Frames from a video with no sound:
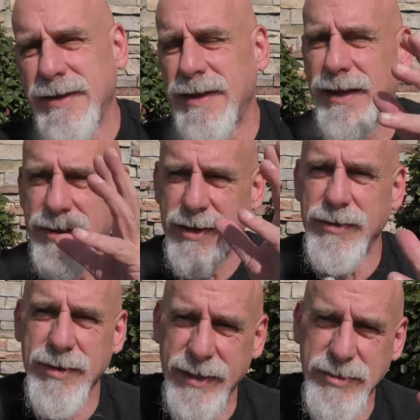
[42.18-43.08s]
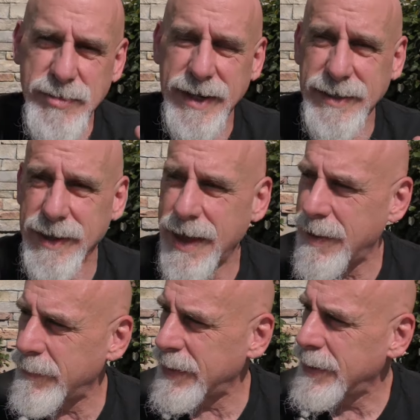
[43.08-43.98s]
it that they that's unique to
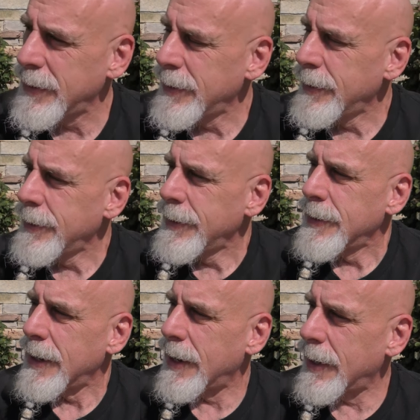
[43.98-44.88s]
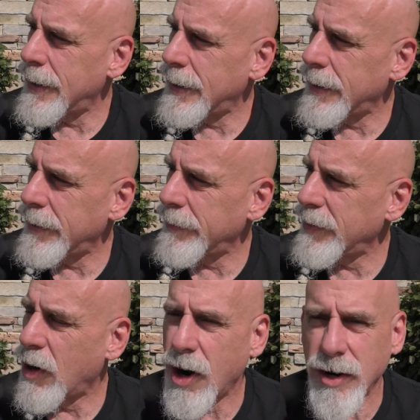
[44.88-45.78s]
them. And uh,
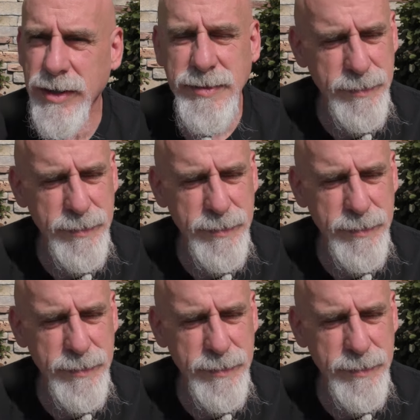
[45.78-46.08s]
artists,